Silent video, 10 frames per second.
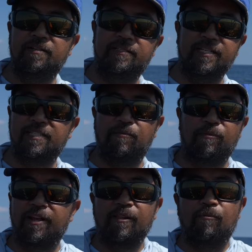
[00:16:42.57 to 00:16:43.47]
just the
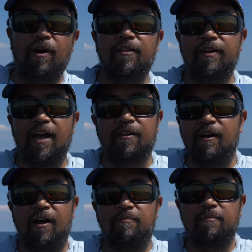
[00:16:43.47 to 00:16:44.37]
regular
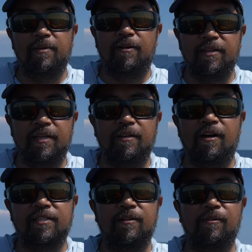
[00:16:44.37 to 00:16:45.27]
weather.com. You know, you can
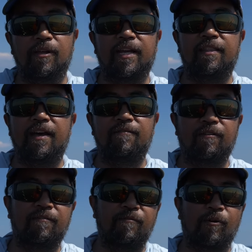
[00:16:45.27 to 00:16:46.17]
also look at that for
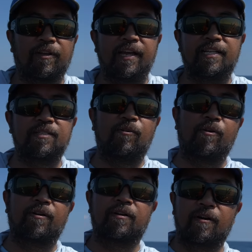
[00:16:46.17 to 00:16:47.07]
a forecast
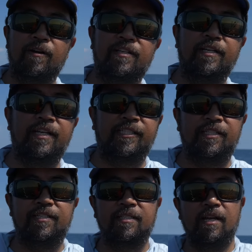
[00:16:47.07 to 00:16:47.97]
or current
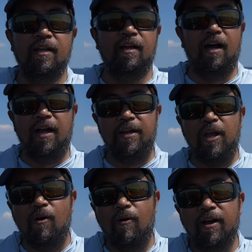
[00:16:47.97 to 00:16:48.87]
conditions.
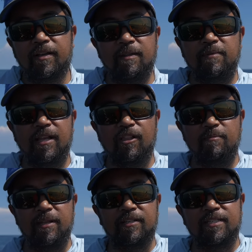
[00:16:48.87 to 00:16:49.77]
NOAA can be a little
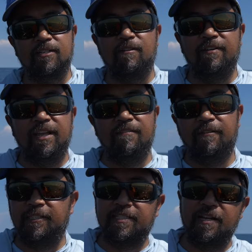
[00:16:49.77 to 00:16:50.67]
bit conservative,
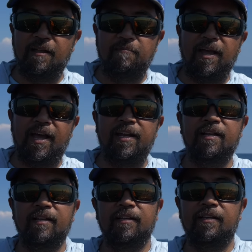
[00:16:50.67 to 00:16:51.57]
which is not bad,
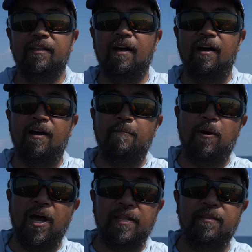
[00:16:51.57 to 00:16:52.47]

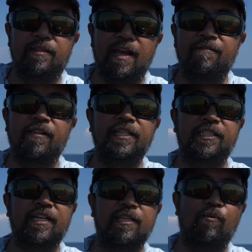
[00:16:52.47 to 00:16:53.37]
but definitely
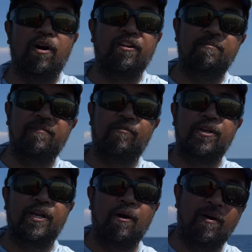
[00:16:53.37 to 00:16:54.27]
check the weather before
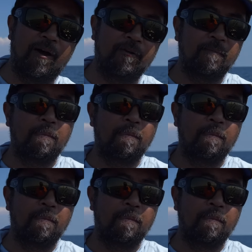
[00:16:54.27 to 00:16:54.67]
you go out.